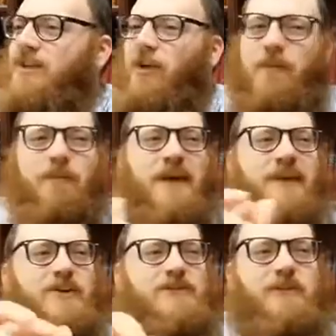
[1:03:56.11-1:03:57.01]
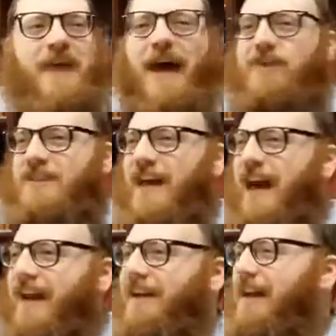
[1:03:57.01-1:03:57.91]
So it appears from the
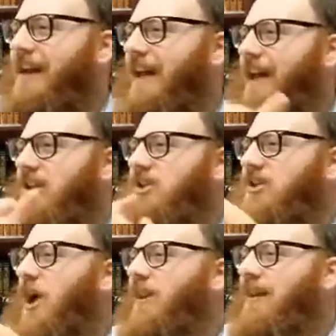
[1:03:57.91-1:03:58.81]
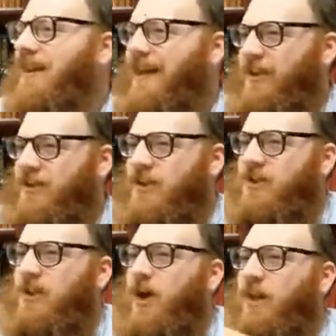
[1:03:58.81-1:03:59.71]
outside like it's solid, like there's a
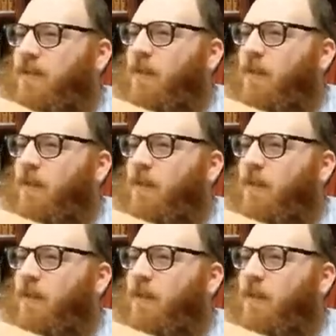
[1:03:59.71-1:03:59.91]
solid